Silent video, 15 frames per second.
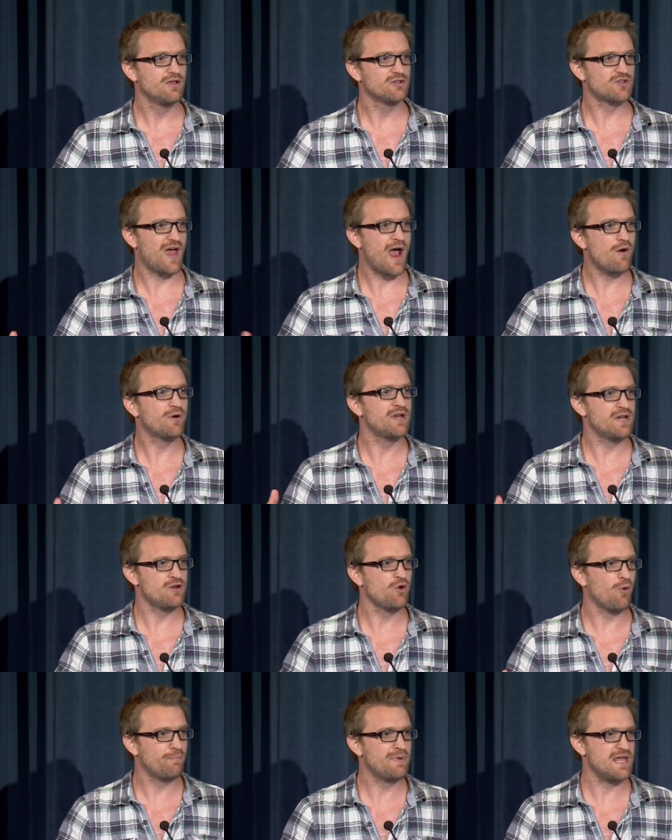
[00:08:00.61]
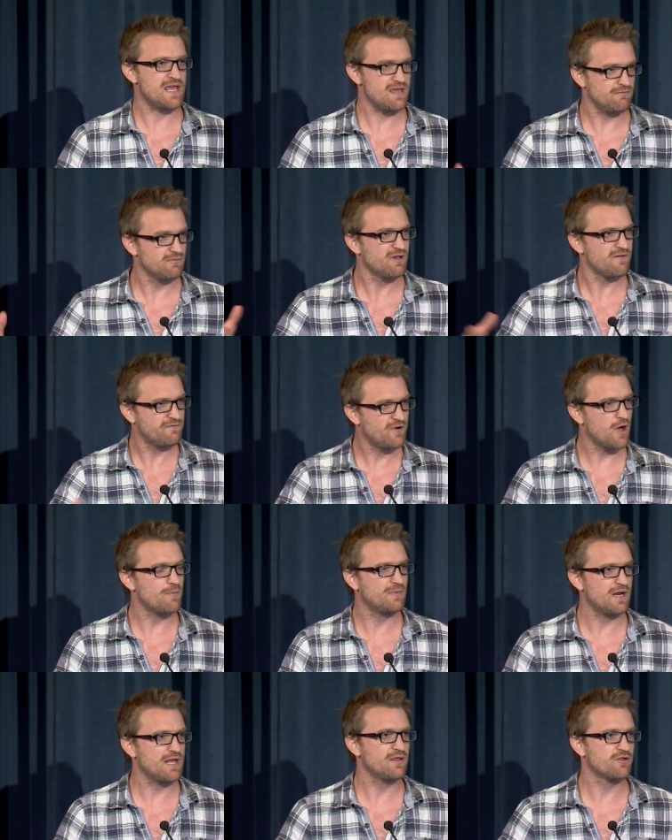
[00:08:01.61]
so how can it not be
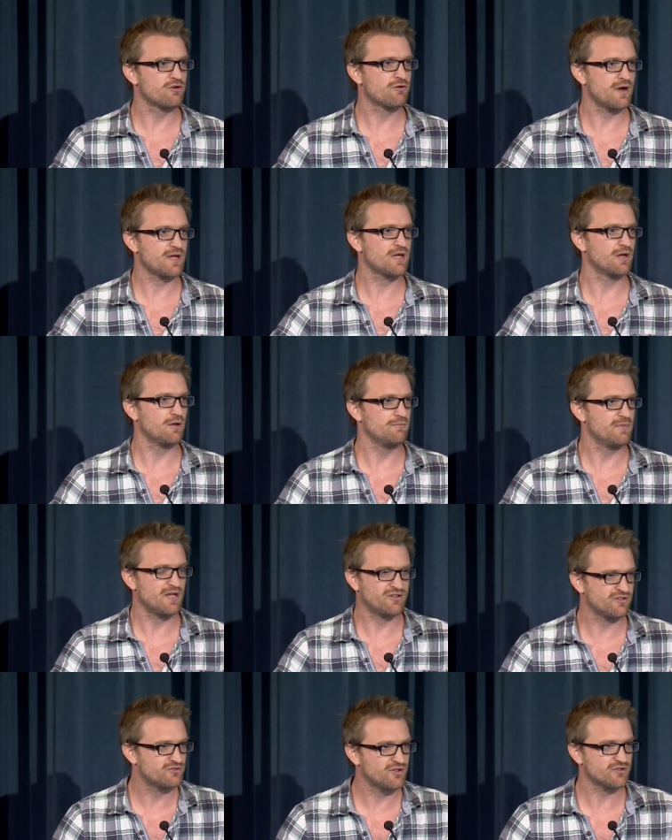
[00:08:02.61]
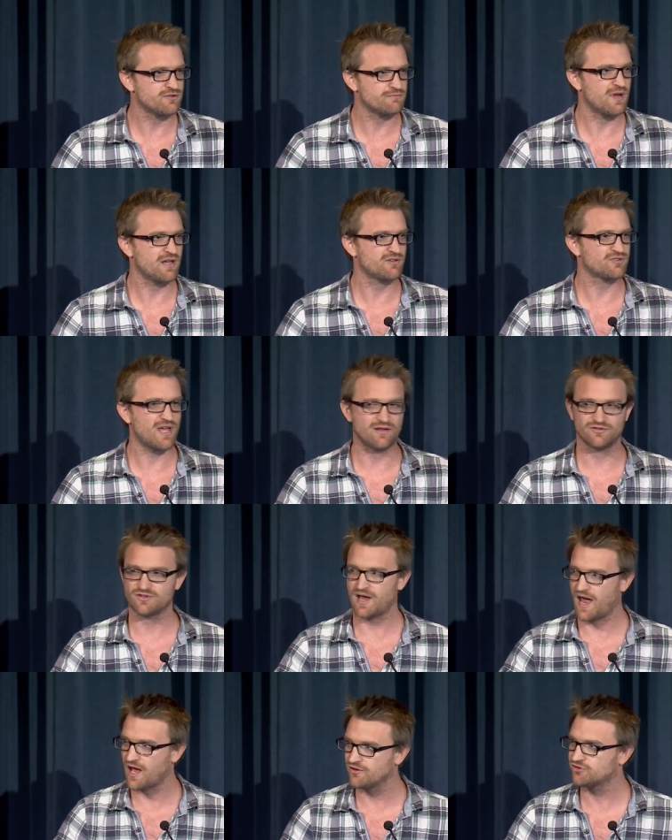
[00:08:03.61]
firmly in the curriculum? It just doesn't make sense.
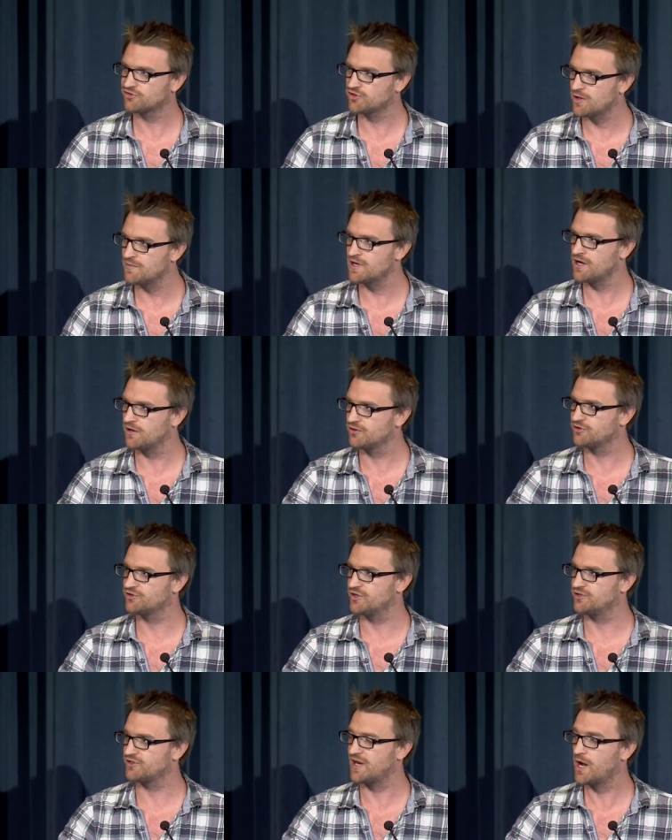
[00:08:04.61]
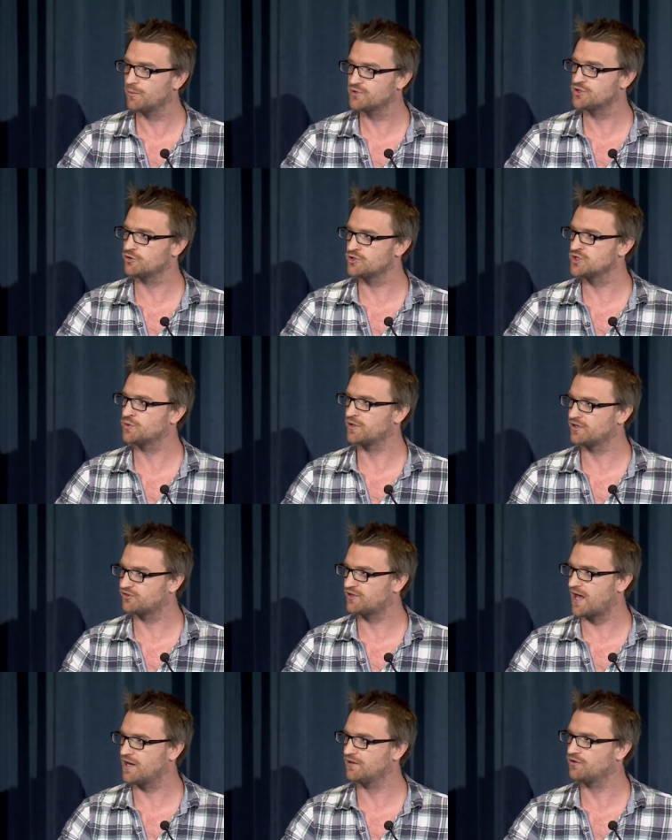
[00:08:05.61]
It has so many answers. It helps children to
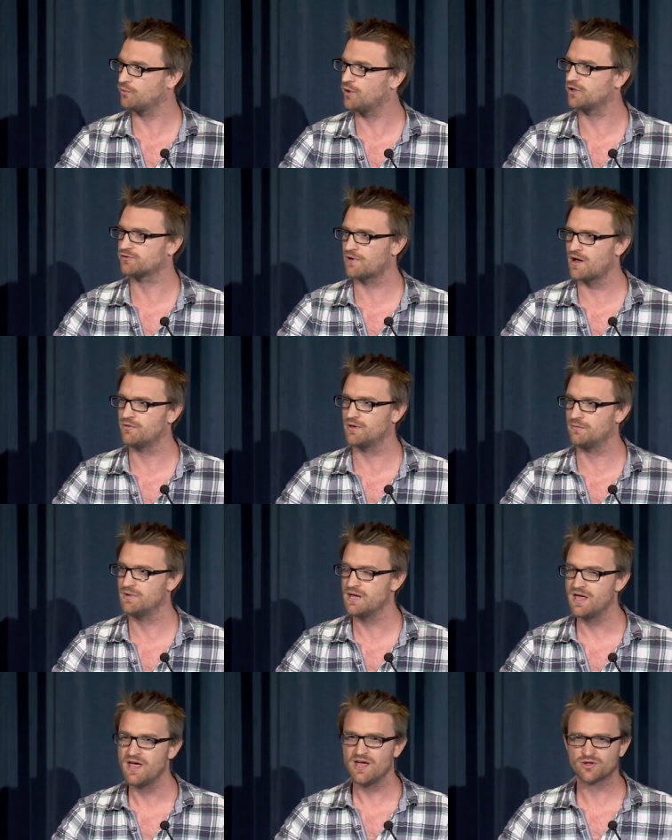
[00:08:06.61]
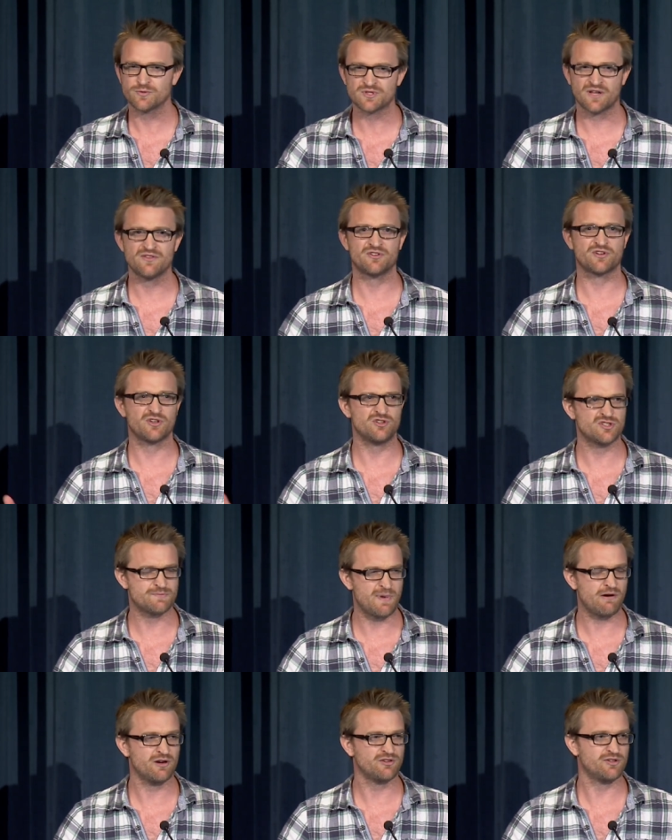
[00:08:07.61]
understand the world around them. It's almost like there's a
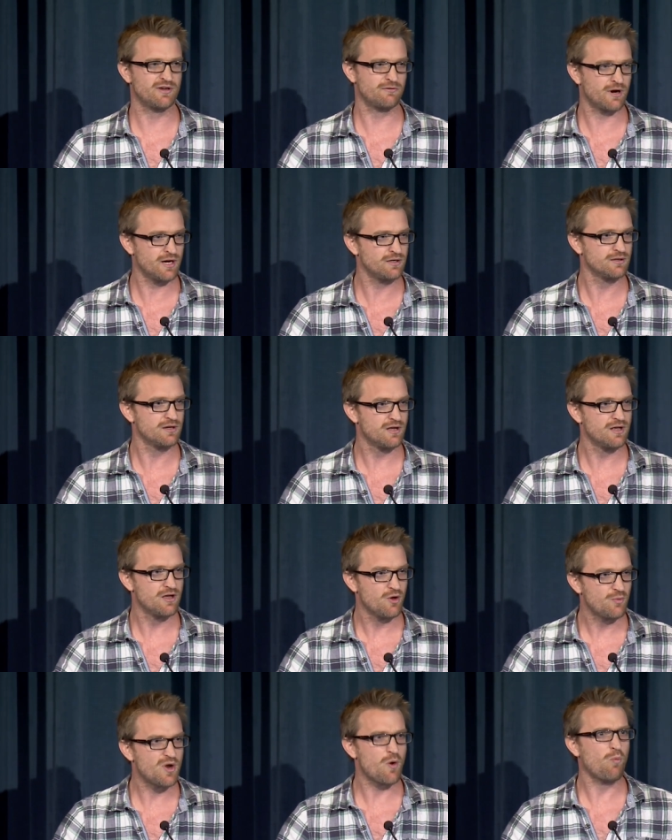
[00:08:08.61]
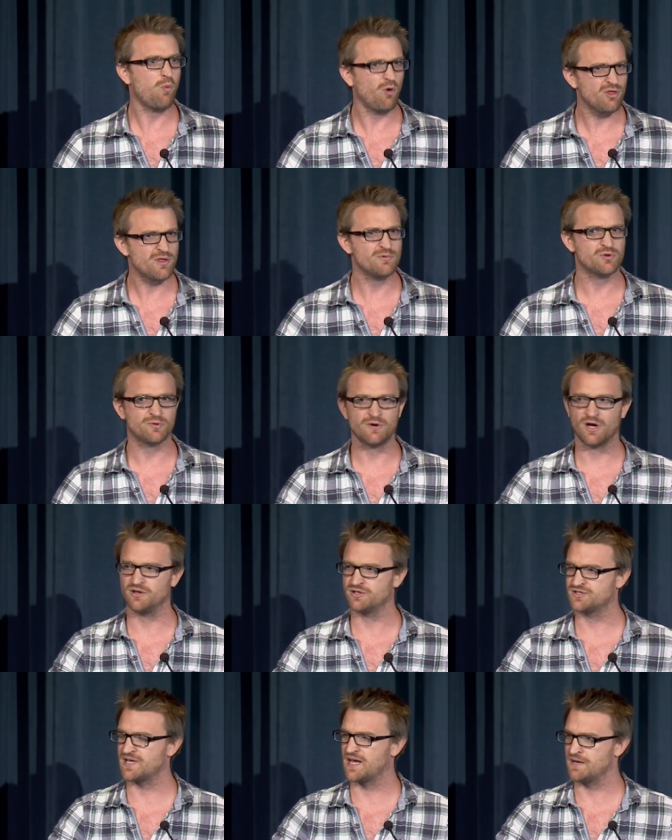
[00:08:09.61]
conspiracy, right? We don't want them to
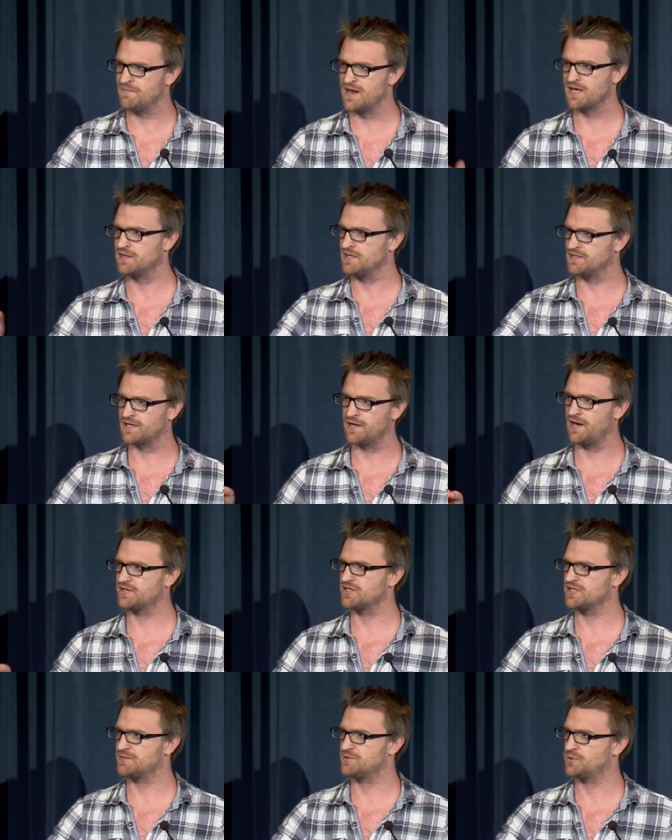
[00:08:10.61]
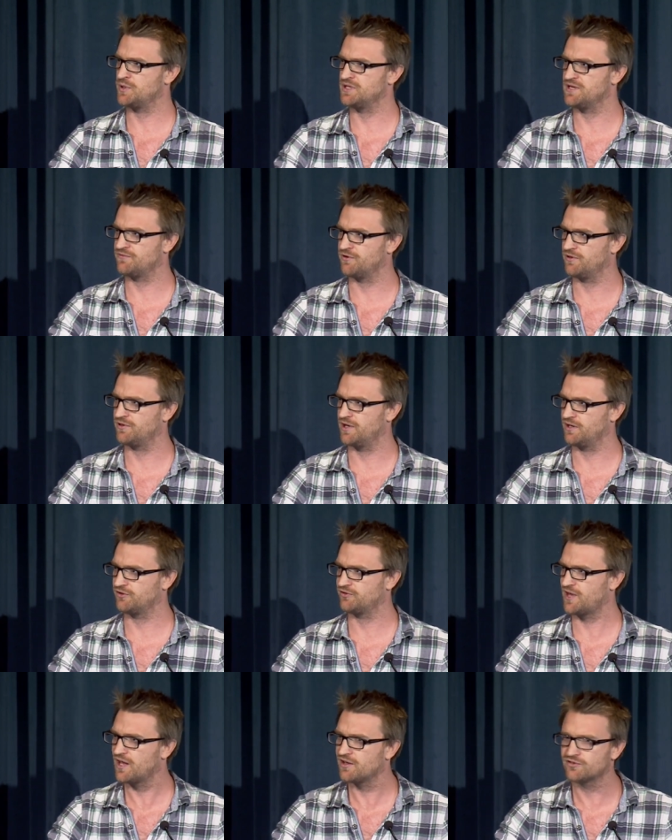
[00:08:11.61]
understand and make these connections between different
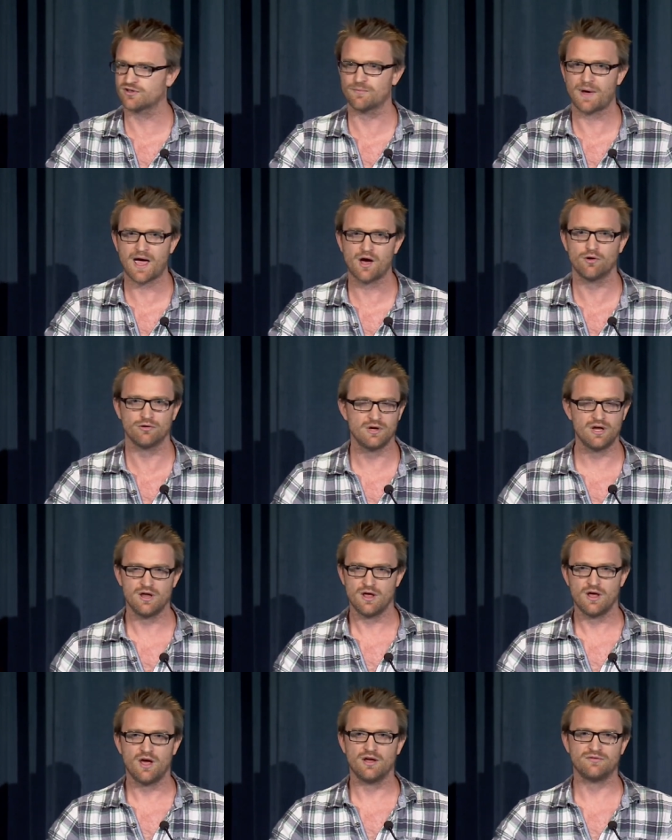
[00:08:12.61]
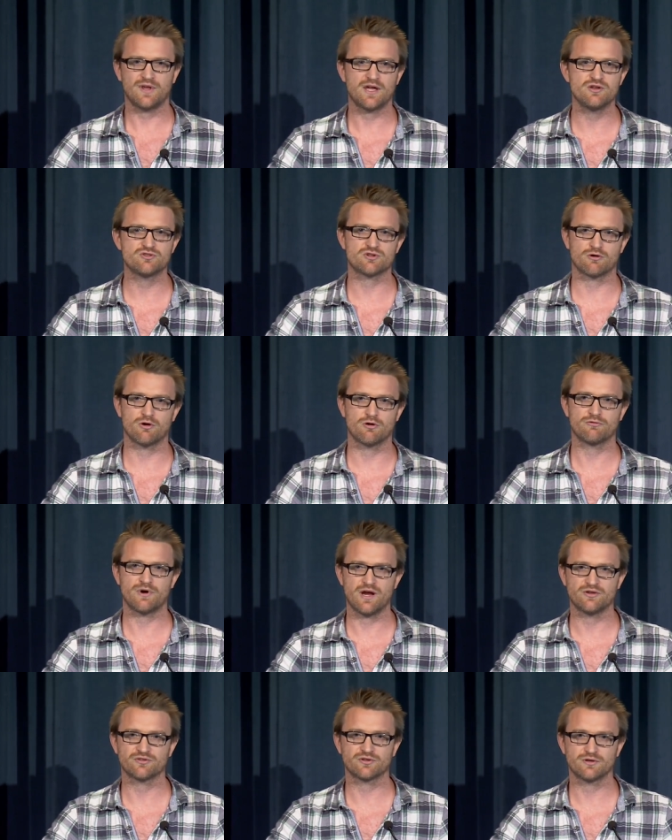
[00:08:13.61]
things. That's somehow a danger or a
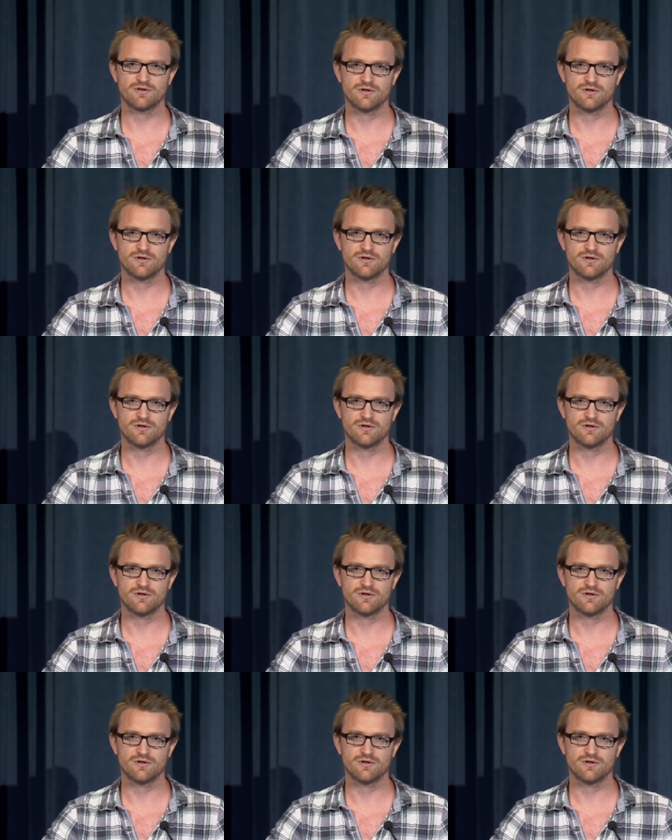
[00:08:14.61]
risk.